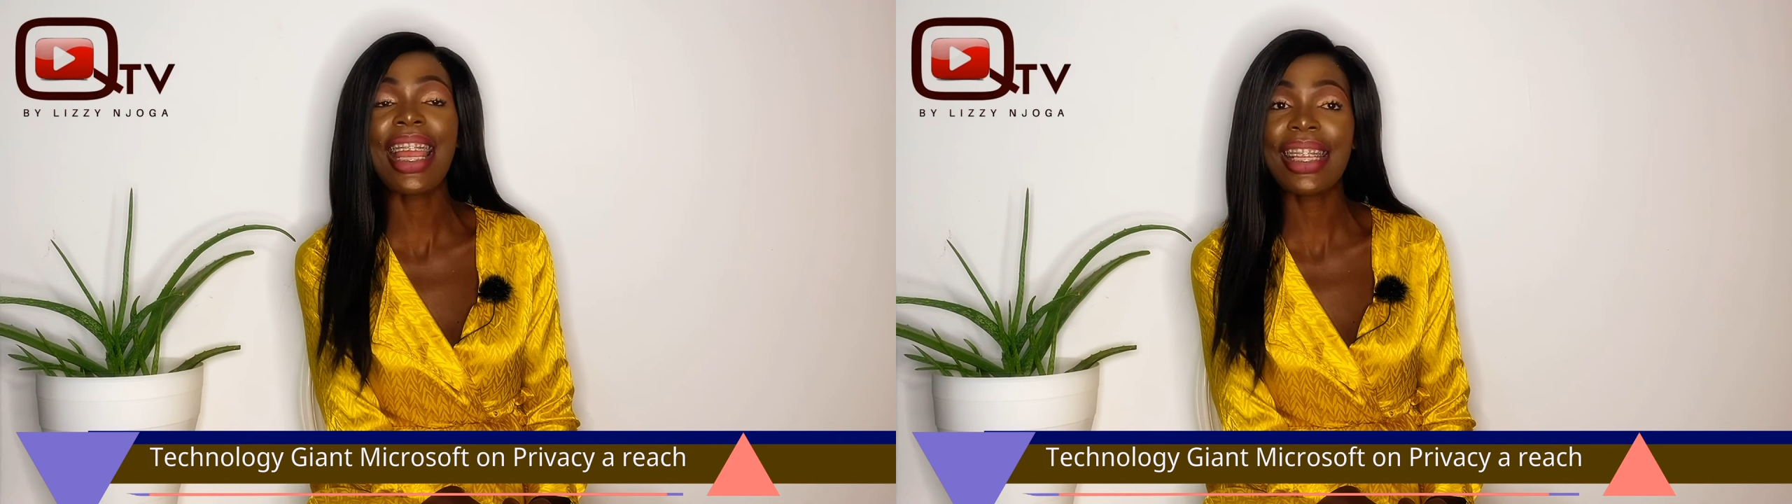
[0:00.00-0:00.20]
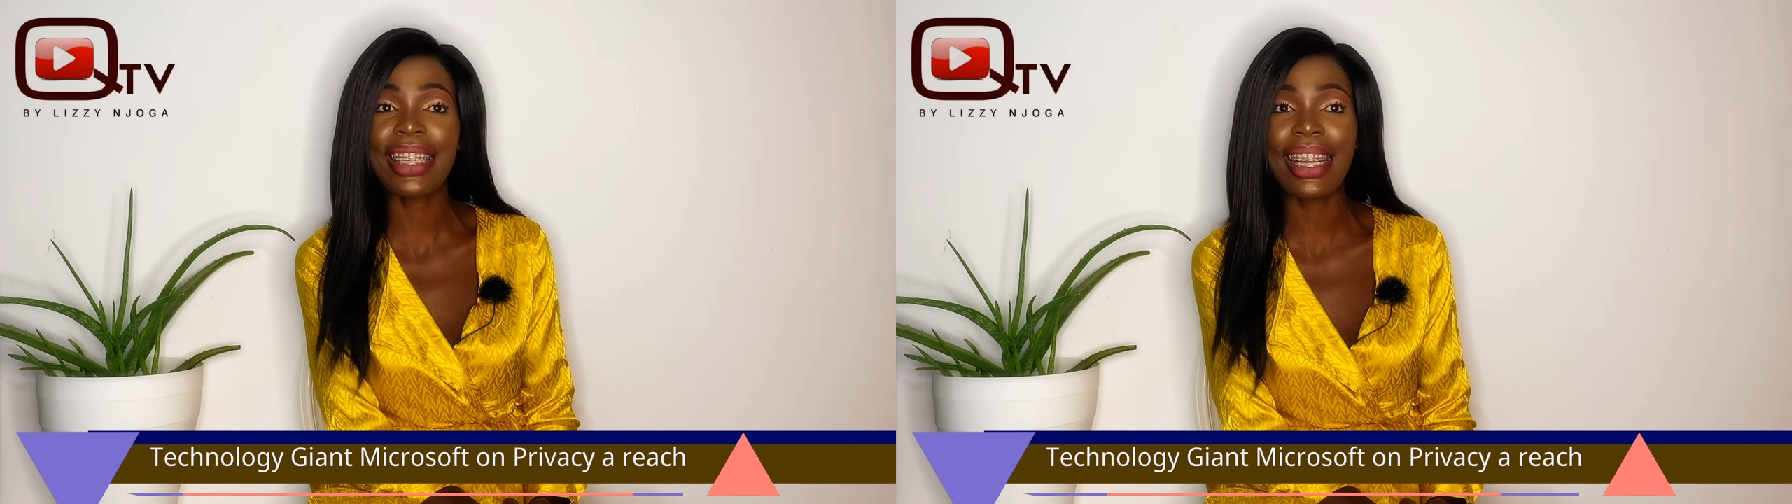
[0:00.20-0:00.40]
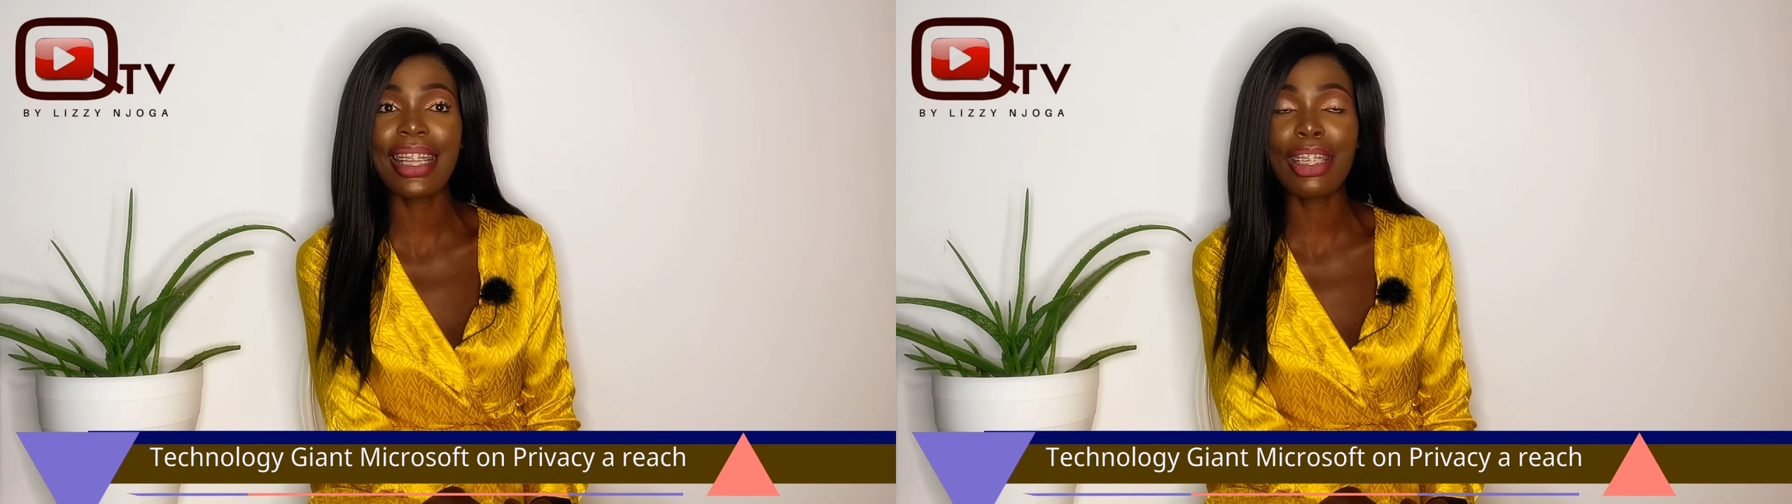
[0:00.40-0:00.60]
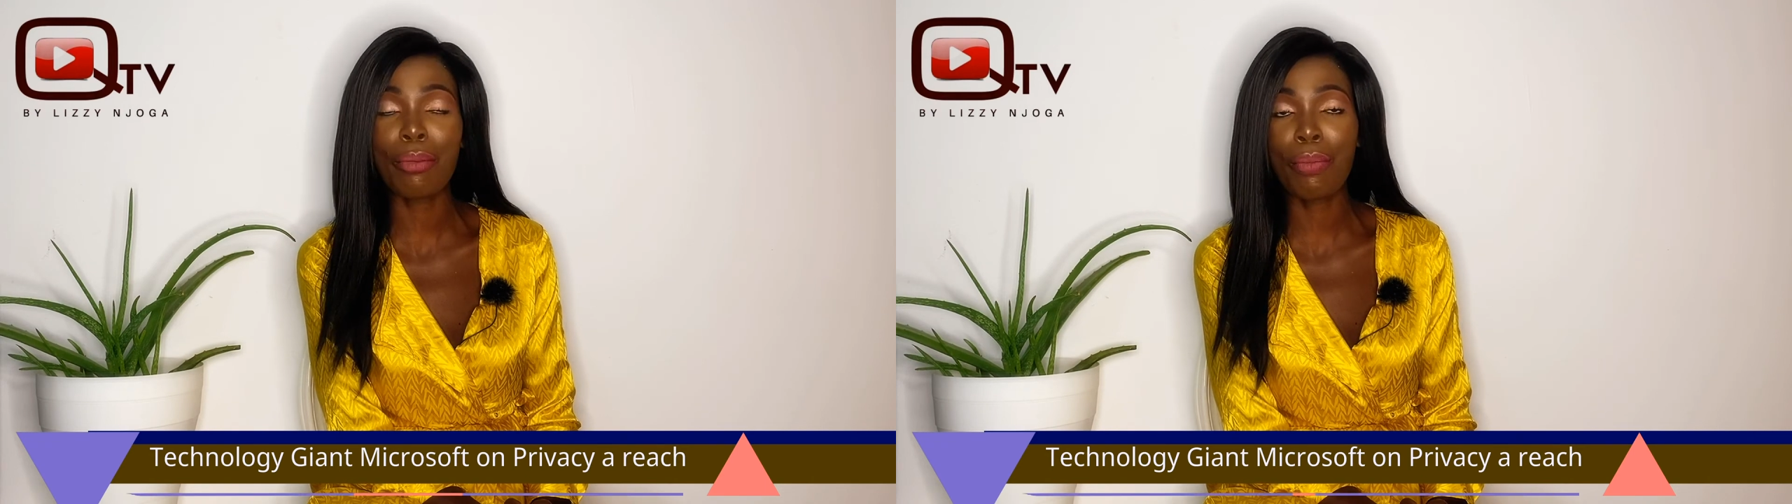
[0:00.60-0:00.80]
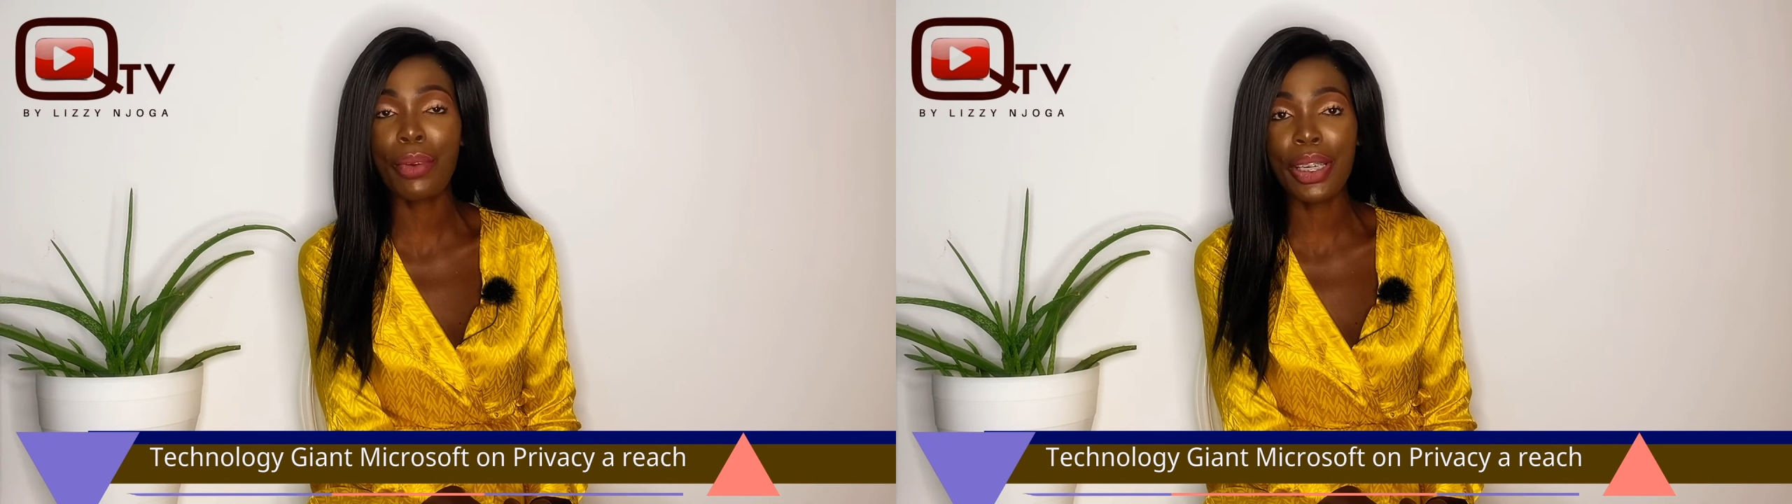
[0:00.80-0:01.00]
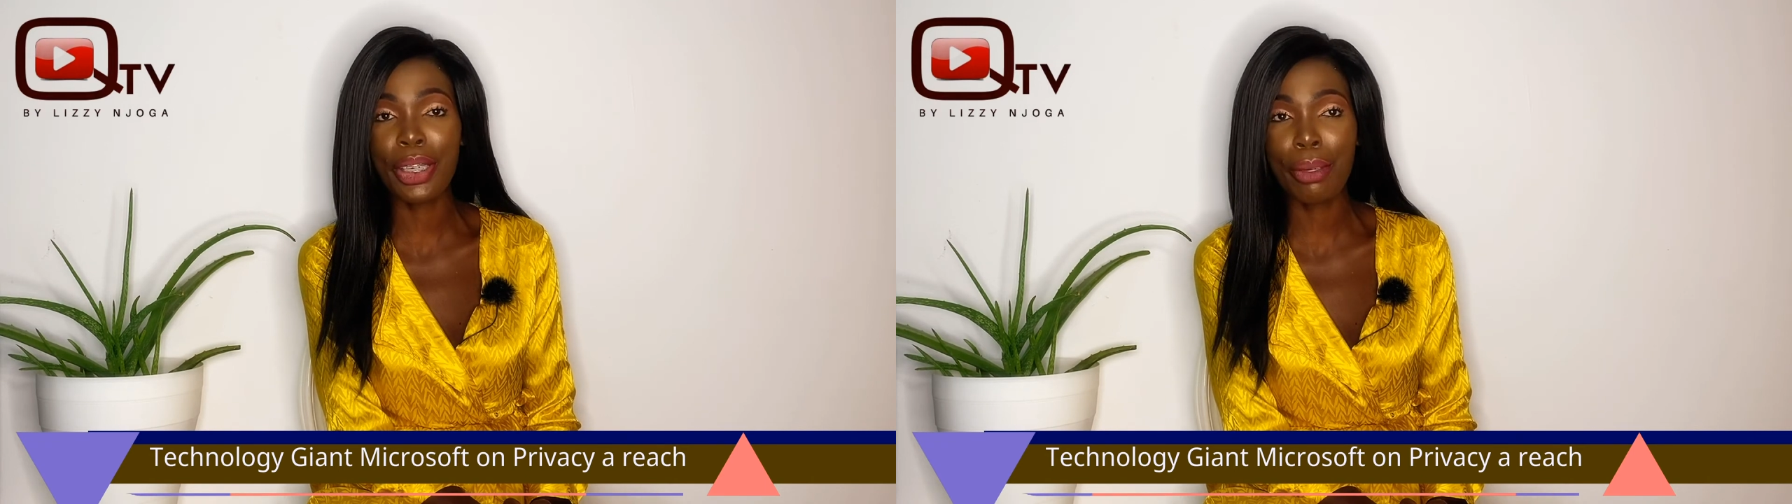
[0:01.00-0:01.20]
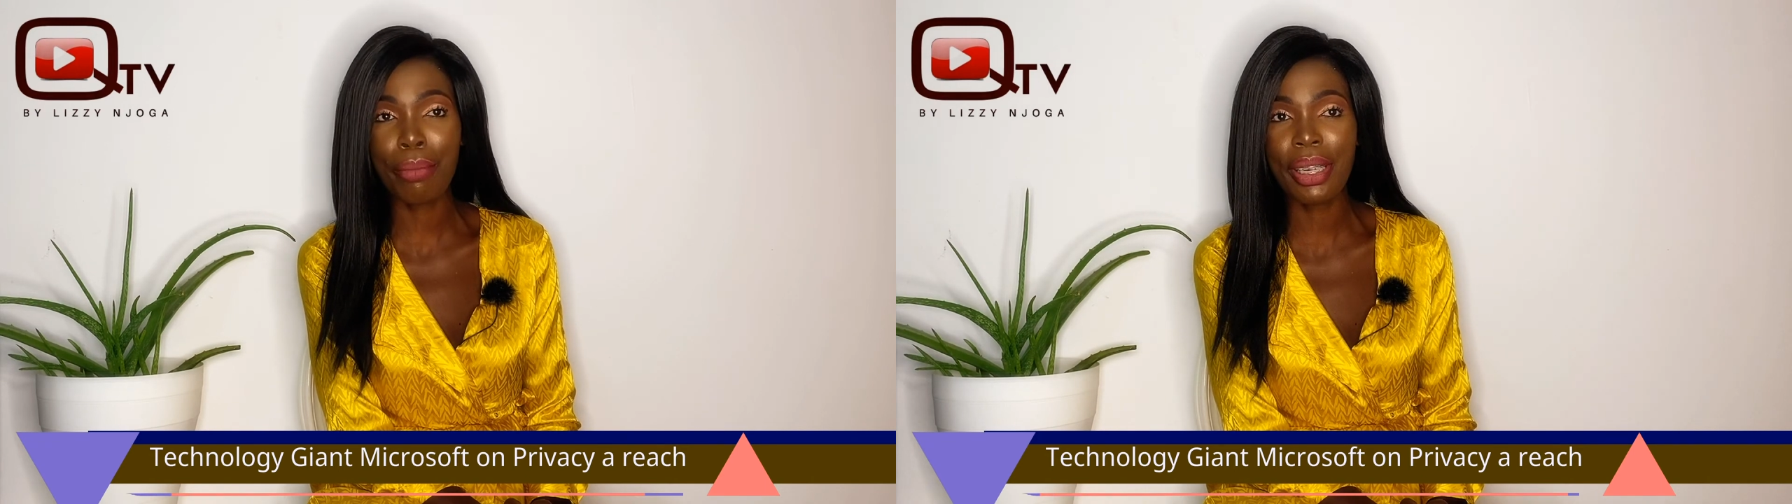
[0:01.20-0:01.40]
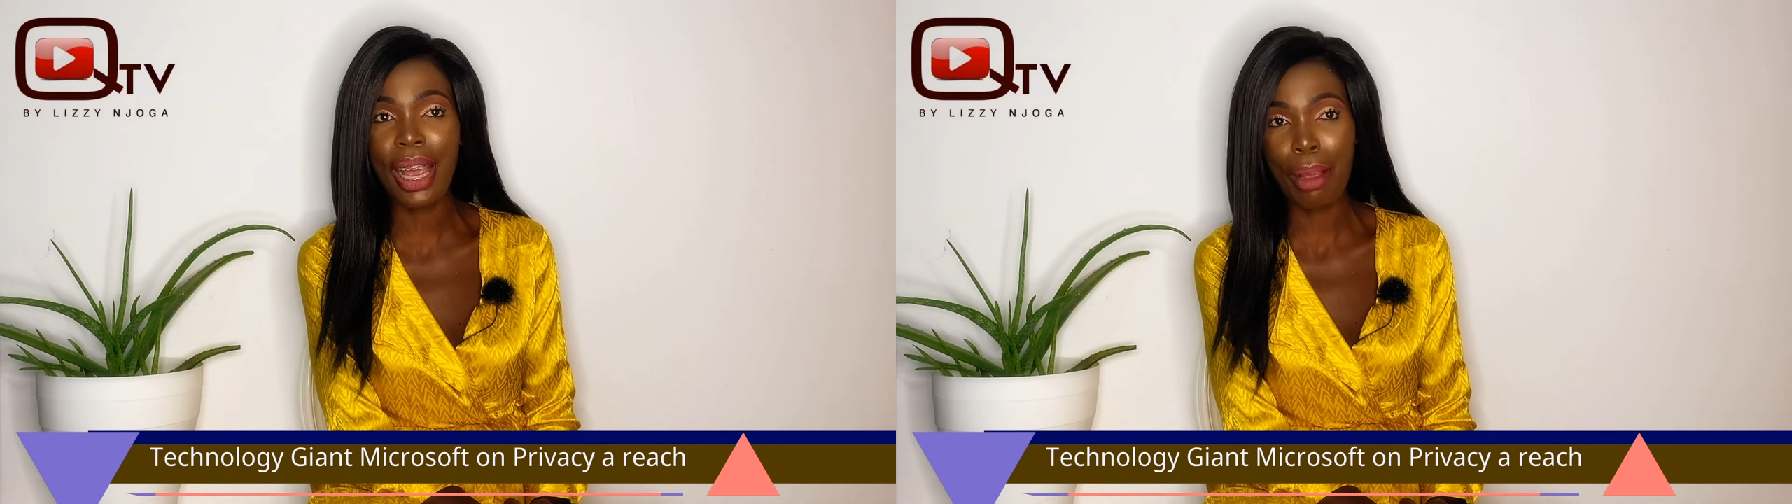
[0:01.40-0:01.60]
Excel spreadsheet
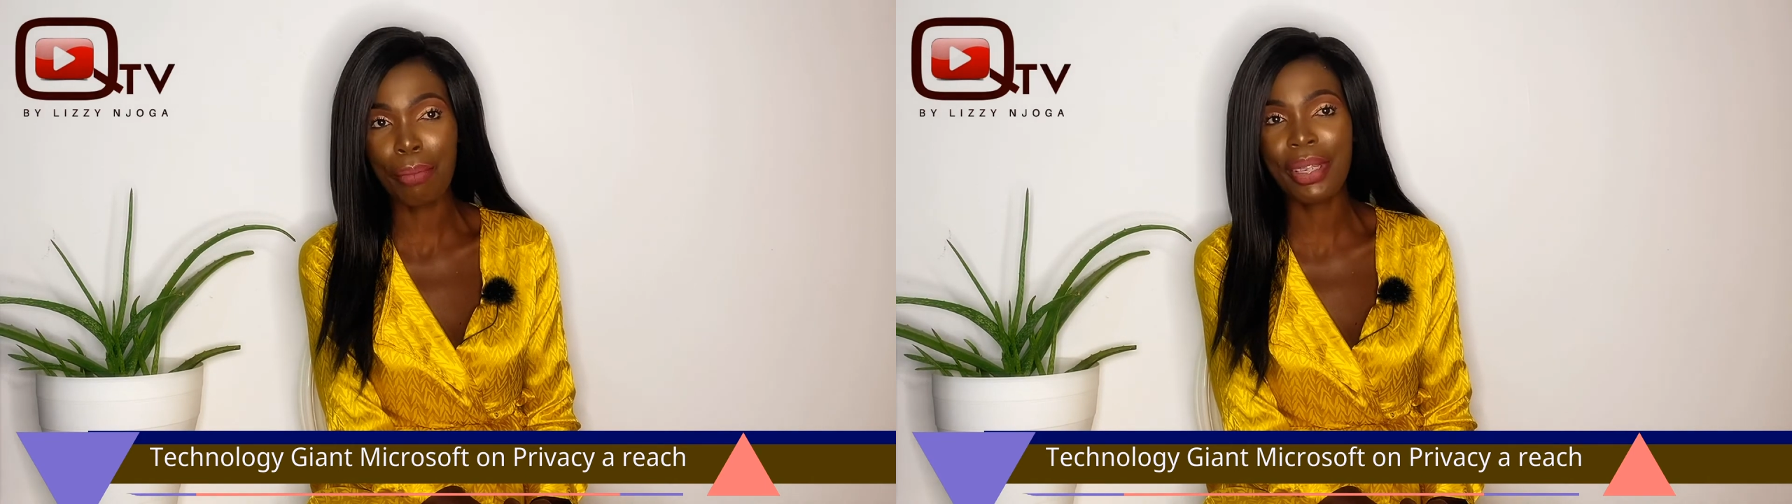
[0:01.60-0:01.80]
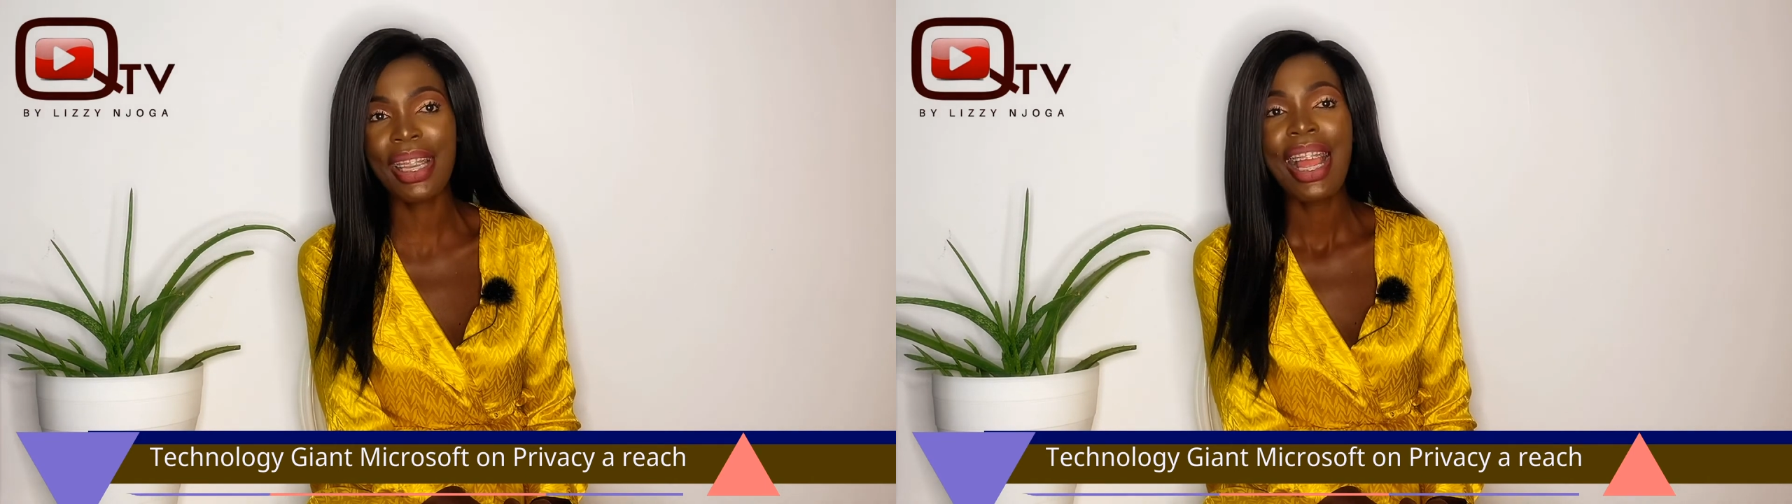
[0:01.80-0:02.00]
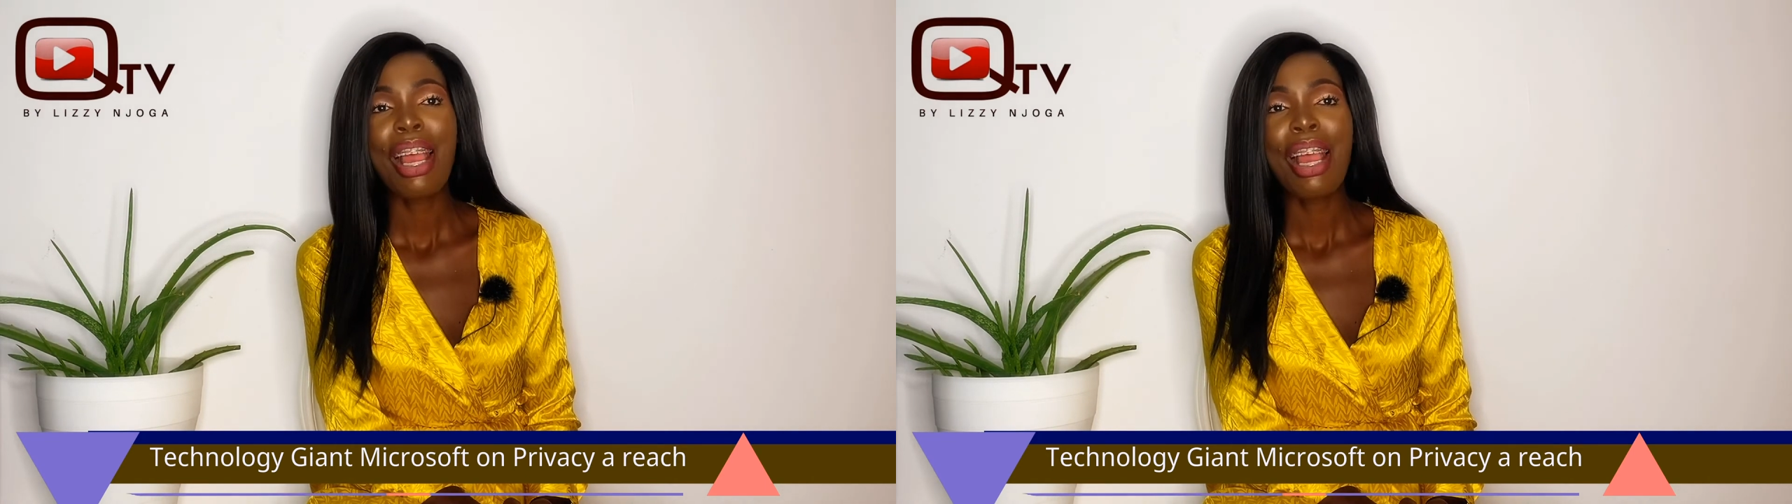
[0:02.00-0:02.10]
apps.